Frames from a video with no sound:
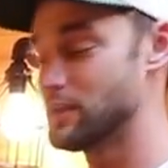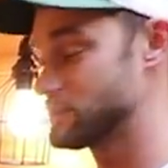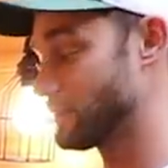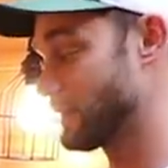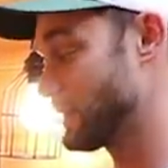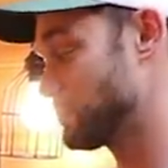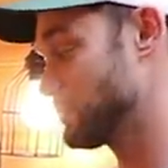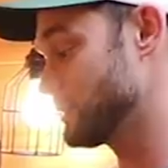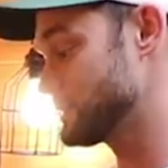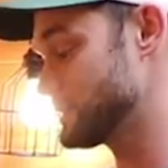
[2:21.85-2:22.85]
So I got a
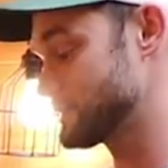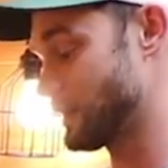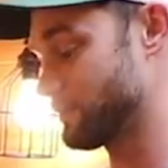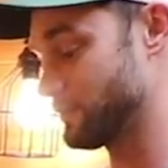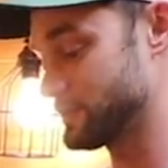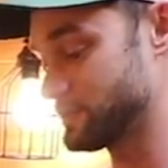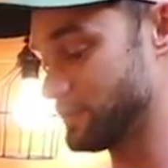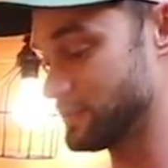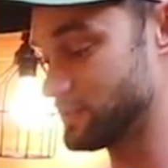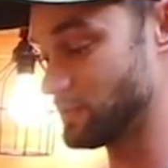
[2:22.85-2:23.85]
pretty good discount for this
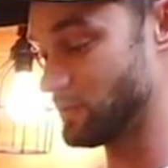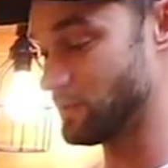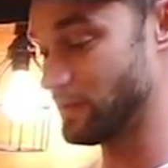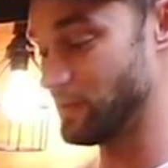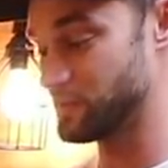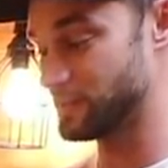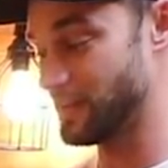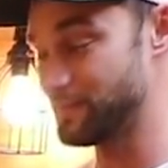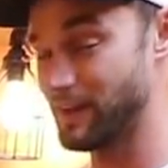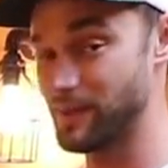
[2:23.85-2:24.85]
one, so it was
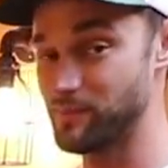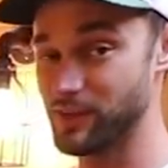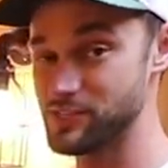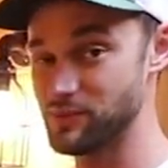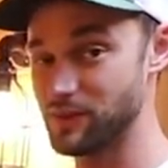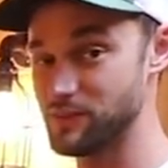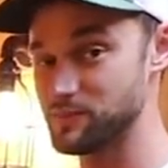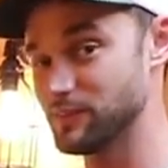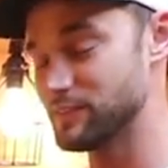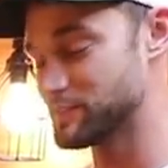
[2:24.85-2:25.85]
kind of on a budget when I
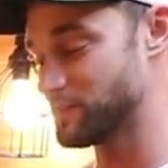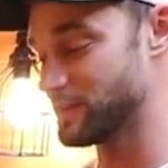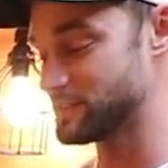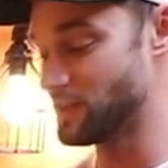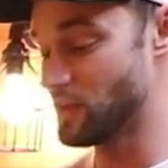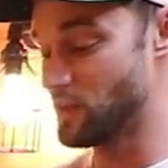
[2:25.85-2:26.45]
was building this bus.